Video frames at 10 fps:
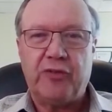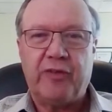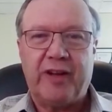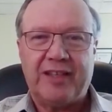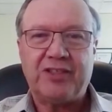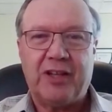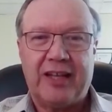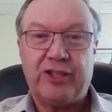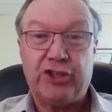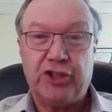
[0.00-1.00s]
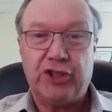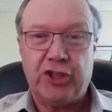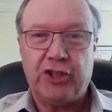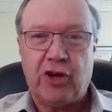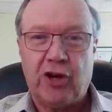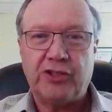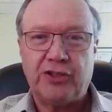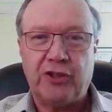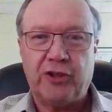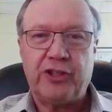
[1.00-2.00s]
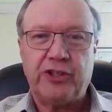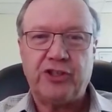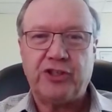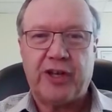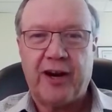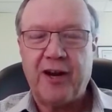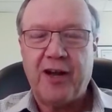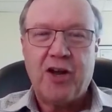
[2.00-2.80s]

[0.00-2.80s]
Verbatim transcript: of an escalation in the hostilities there,